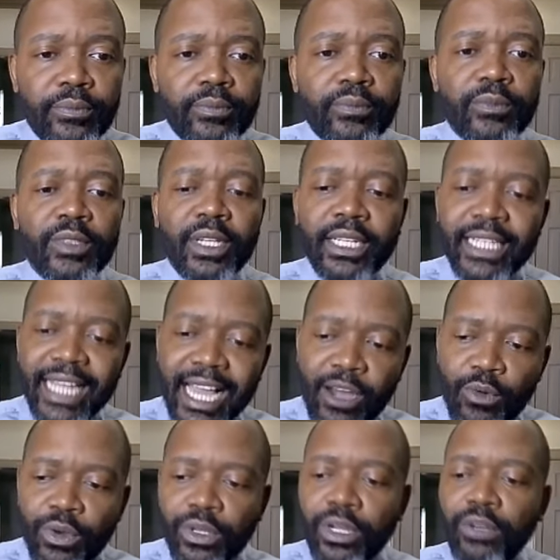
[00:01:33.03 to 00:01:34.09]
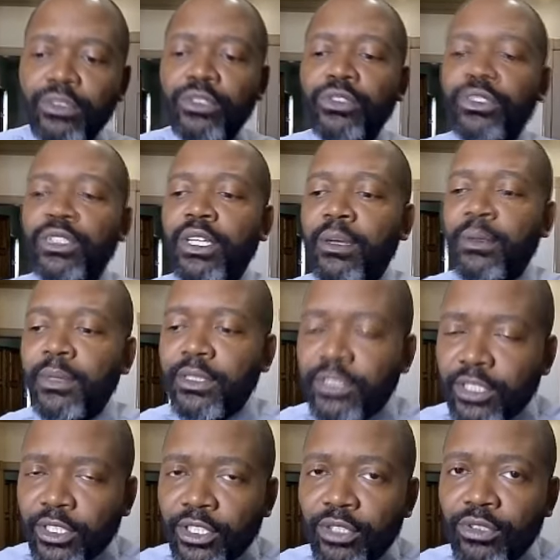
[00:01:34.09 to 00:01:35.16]
And now we'll go to some
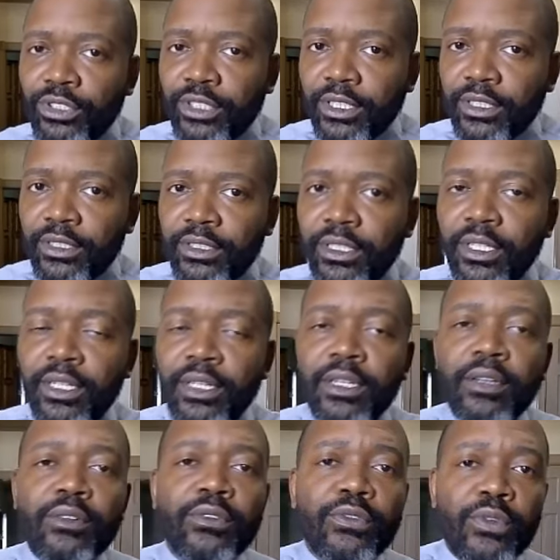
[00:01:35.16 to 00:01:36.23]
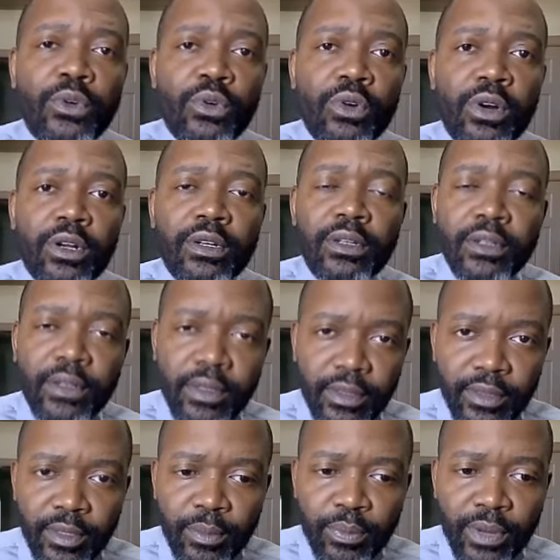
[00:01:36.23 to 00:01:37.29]
solutions for the
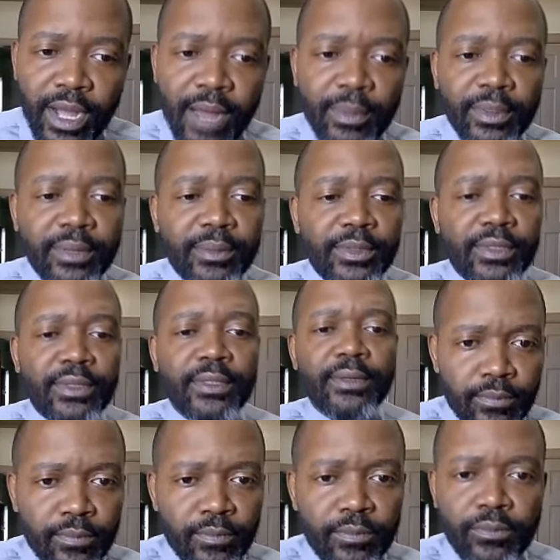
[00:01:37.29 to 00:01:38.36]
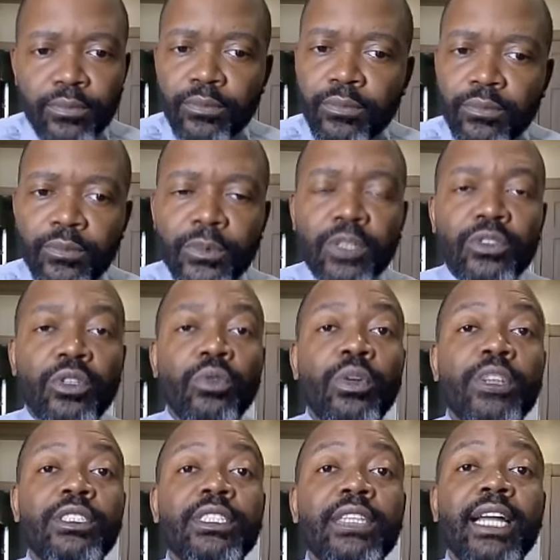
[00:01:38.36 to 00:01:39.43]
problems. So what should
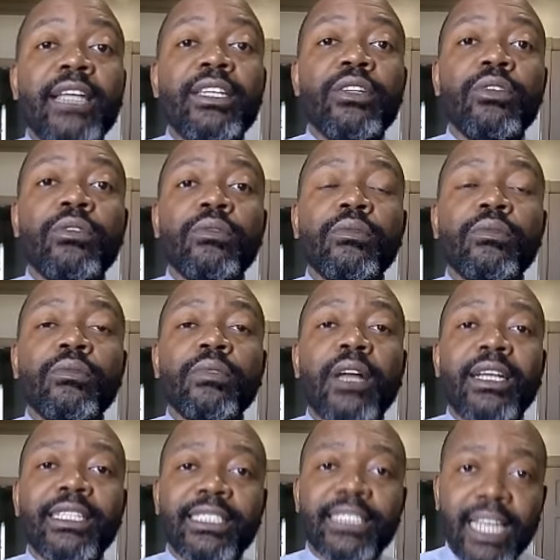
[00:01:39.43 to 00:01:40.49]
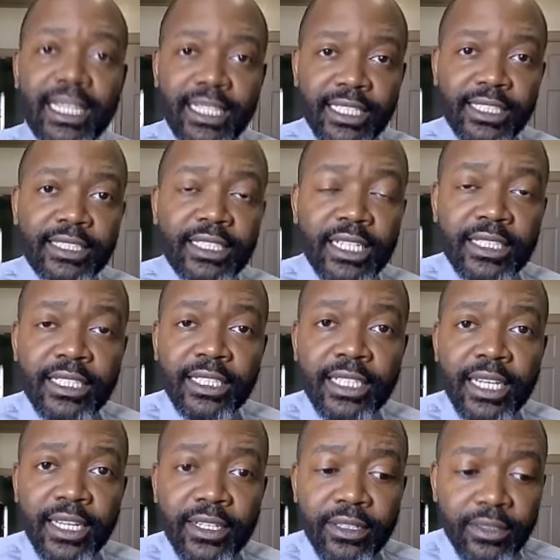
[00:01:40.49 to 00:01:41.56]
I do? I just got the decision
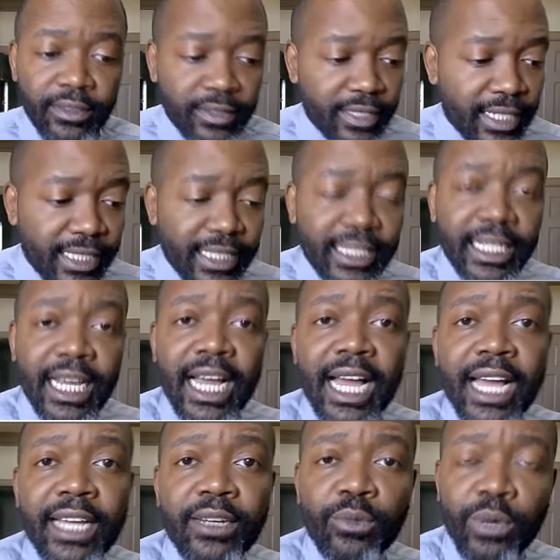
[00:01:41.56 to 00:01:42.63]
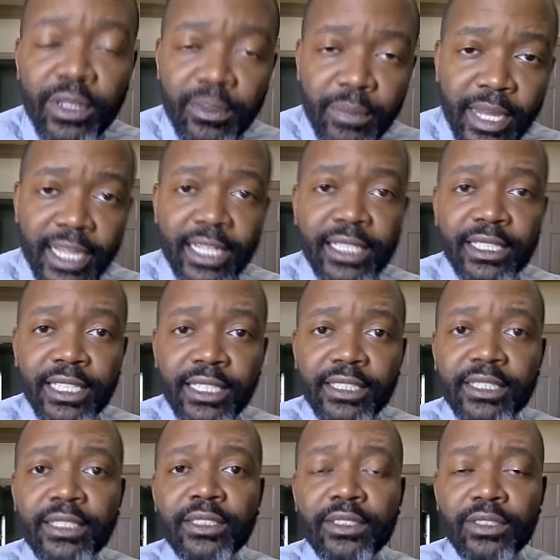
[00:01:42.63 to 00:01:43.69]
letter. They denied one of my
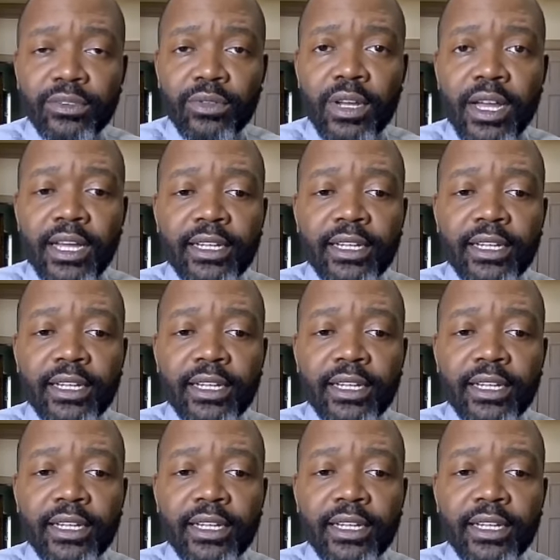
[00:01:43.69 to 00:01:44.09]
conditions, right?